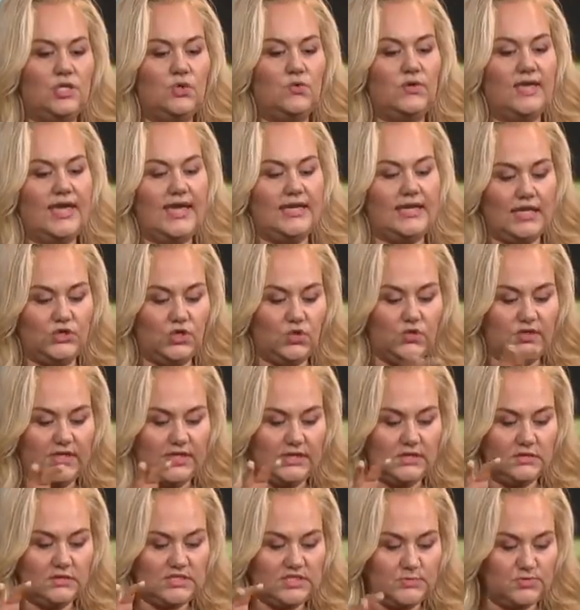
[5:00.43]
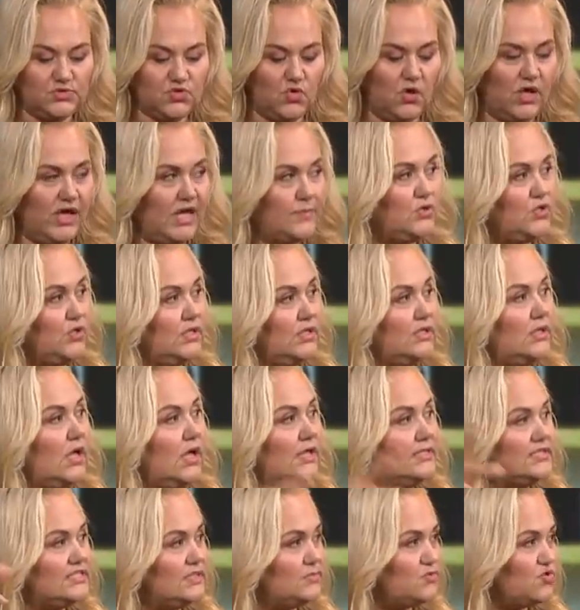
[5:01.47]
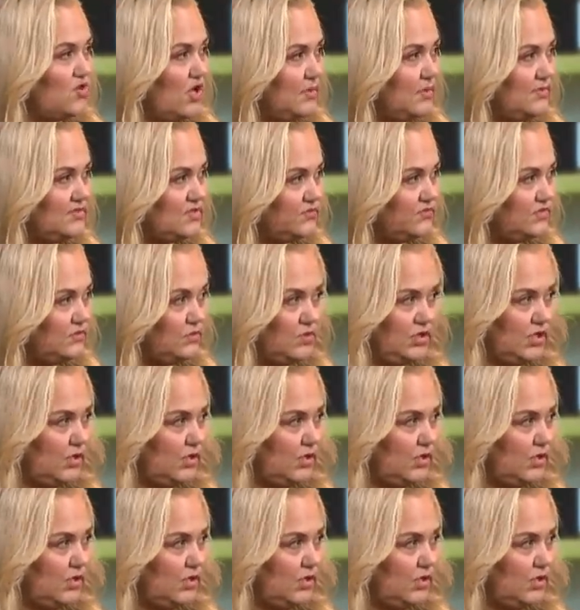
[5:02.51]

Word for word: you get, and you can subscribe, you can unsubscribe as often. What